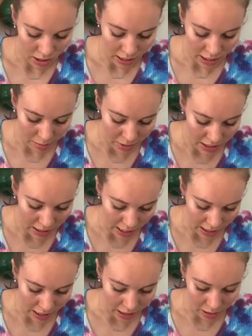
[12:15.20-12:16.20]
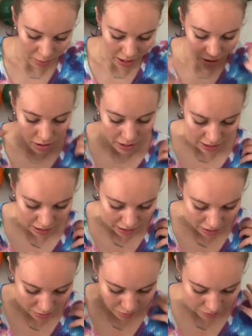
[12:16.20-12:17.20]
Give me a second, let me log
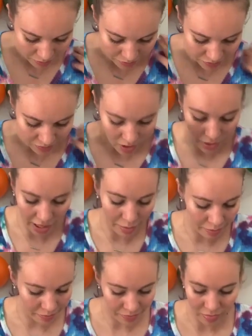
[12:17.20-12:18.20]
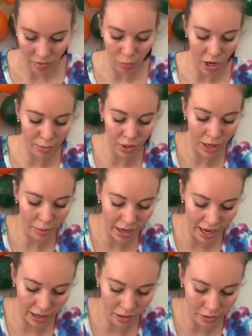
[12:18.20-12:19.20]
in. Okay, brought me right
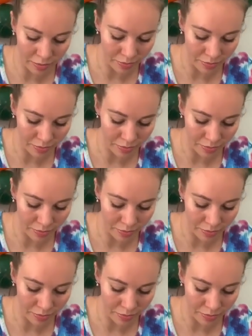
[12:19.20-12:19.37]
back.